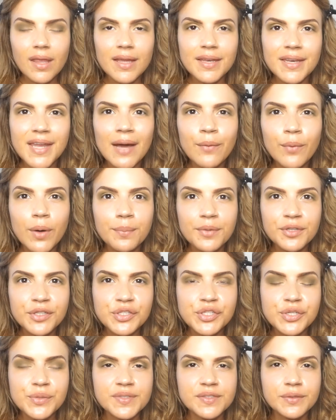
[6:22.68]
Now what I'm going to
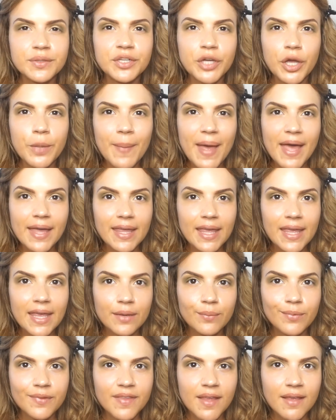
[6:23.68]
do is I'm going to go back
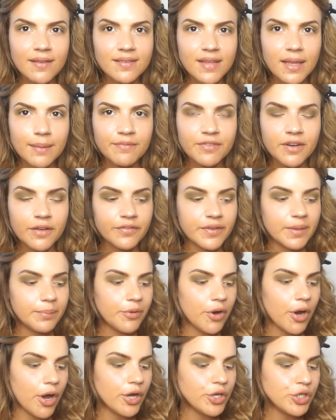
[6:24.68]
in with that same fluffy
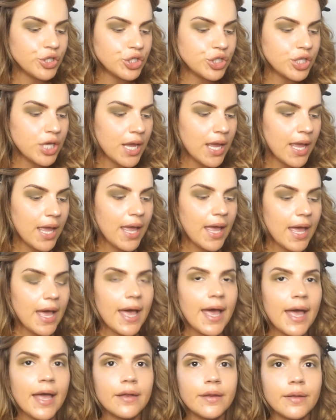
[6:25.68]
brush,
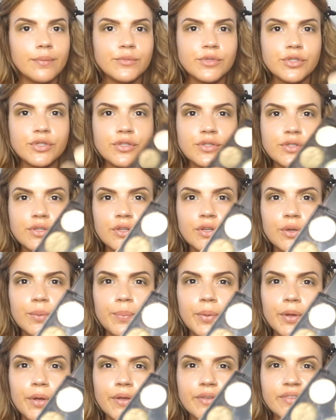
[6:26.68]
and I'm just going to
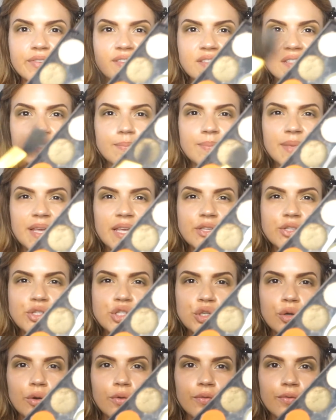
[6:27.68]
put a
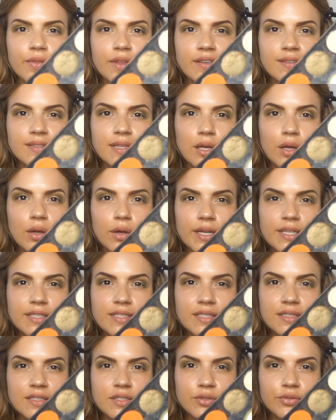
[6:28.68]
smidge of this
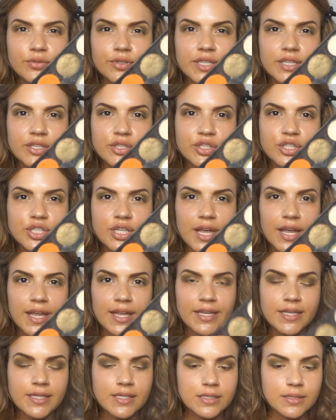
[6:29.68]
lightest green
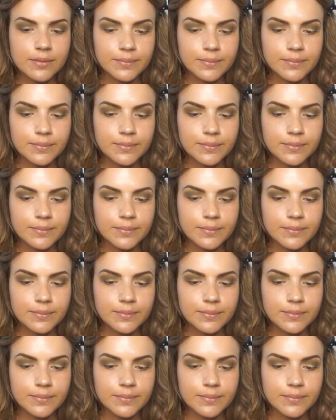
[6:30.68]
shade,